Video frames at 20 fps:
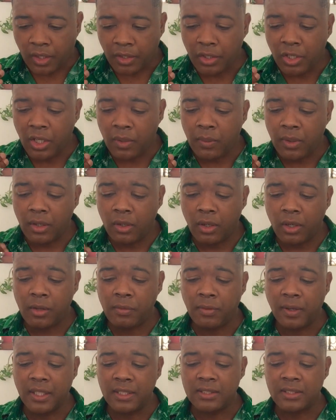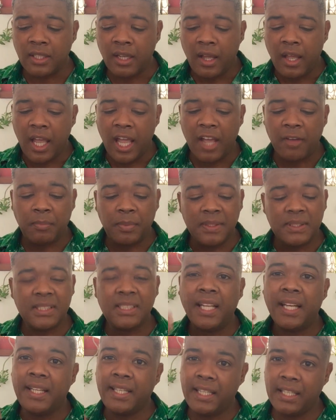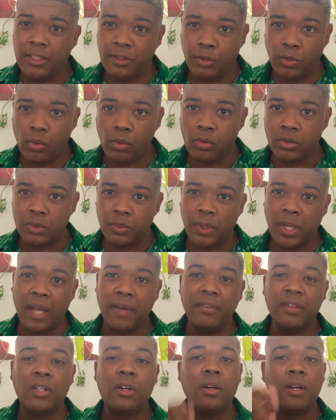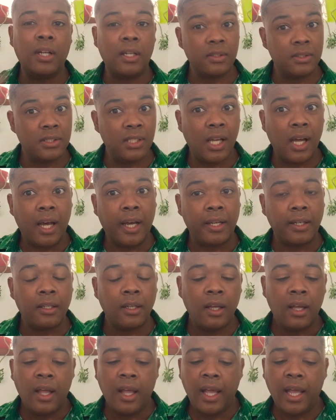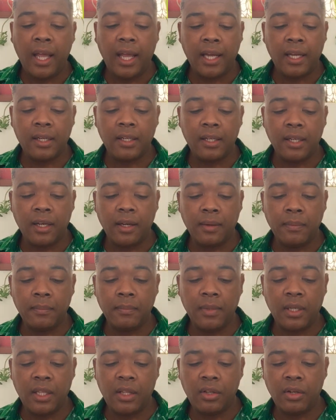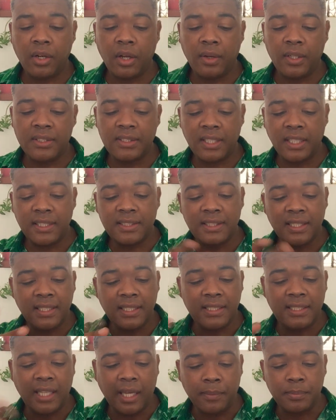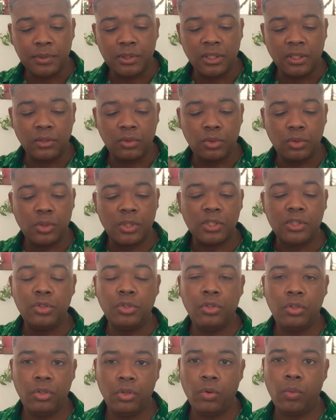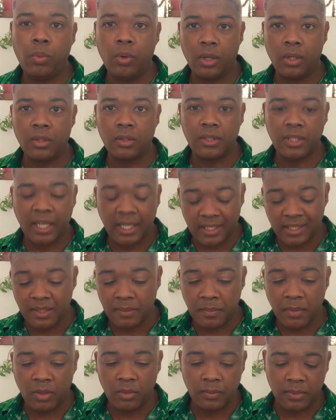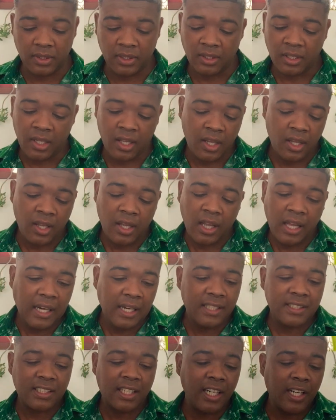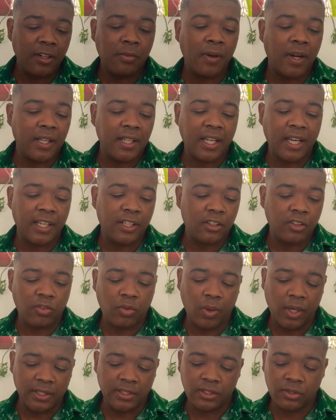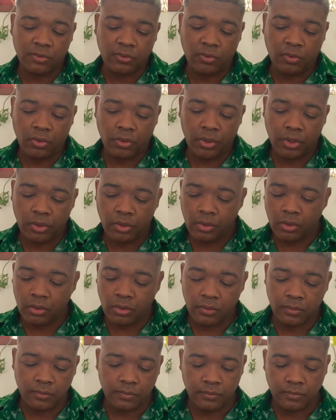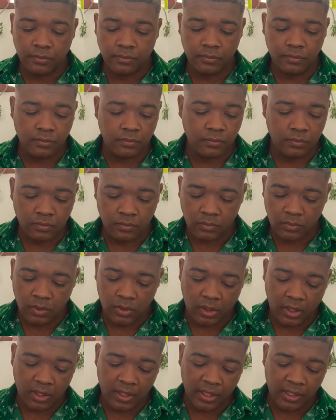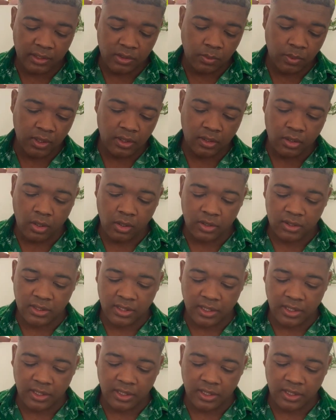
you know, a lot of us have been staying indoors. We haven't gone outside. And, you know, it's an adaptation to this new world at the moment. Let's clarify the Eight of Wands for you. Okay, there's one card